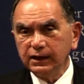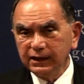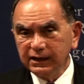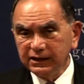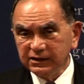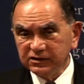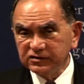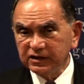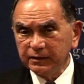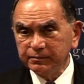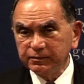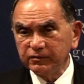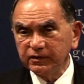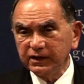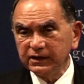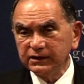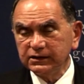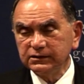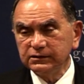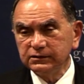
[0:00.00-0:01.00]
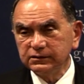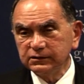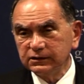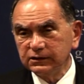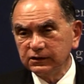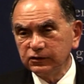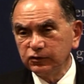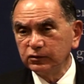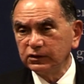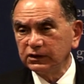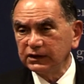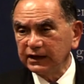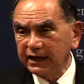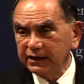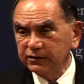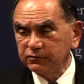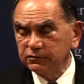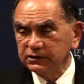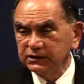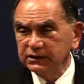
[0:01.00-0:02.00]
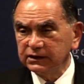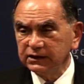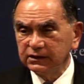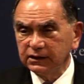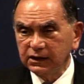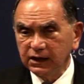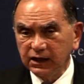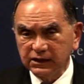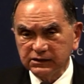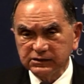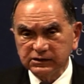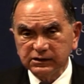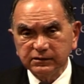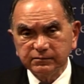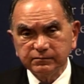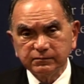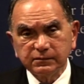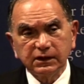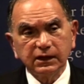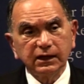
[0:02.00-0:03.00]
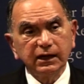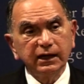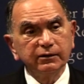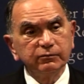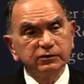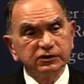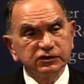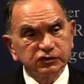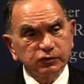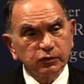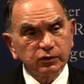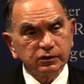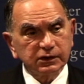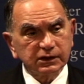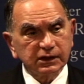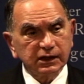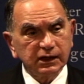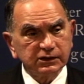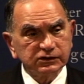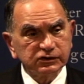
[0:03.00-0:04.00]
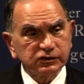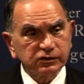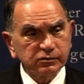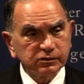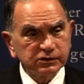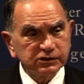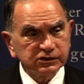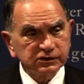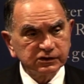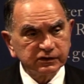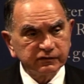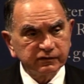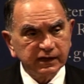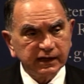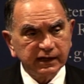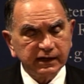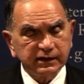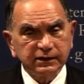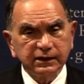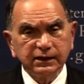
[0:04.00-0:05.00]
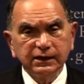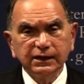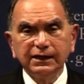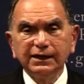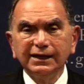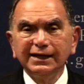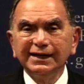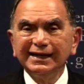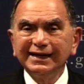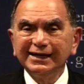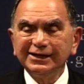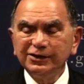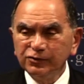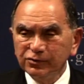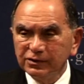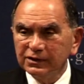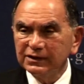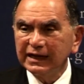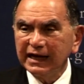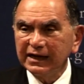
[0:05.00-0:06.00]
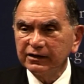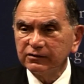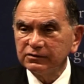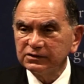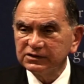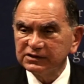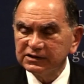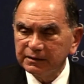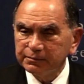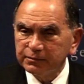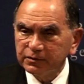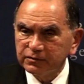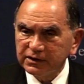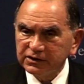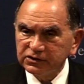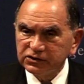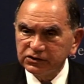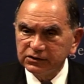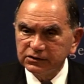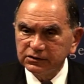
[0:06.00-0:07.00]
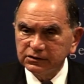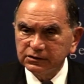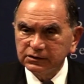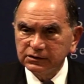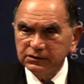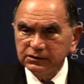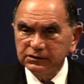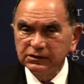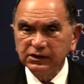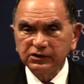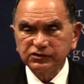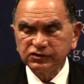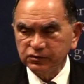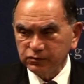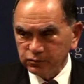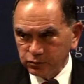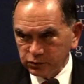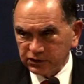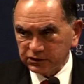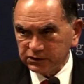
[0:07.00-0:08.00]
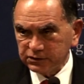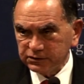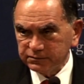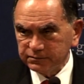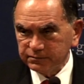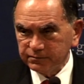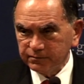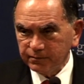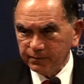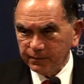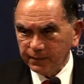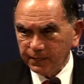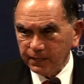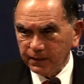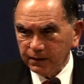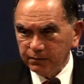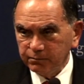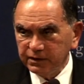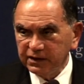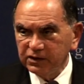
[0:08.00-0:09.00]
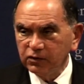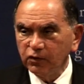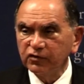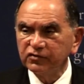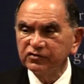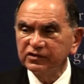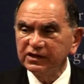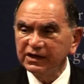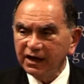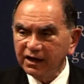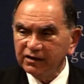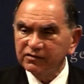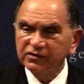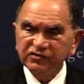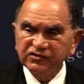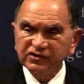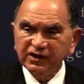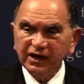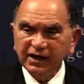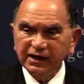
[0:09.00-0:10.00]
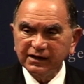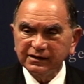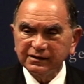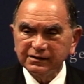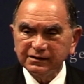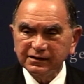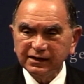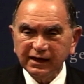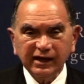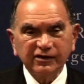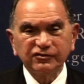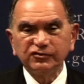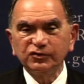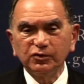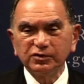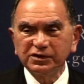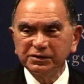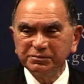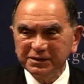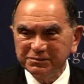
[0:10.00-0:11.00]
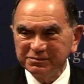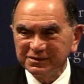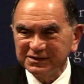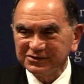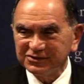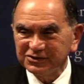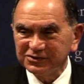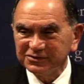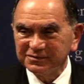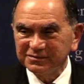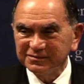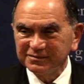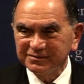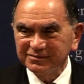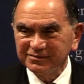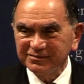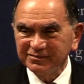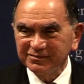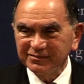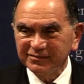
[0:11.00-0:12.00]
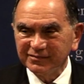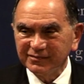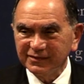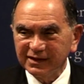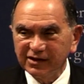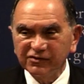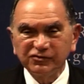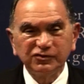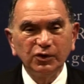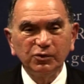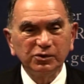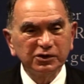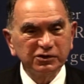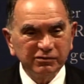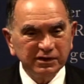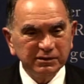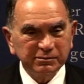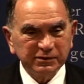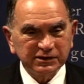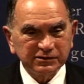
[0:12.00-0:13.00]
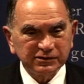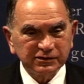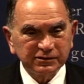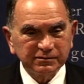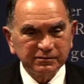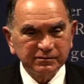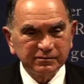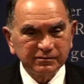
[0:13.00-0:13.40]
He separated unilaterally in Gaza, and we saw the consequences of that. Unilateral separation doesn't work because the other side has no commitments. There's no agreement.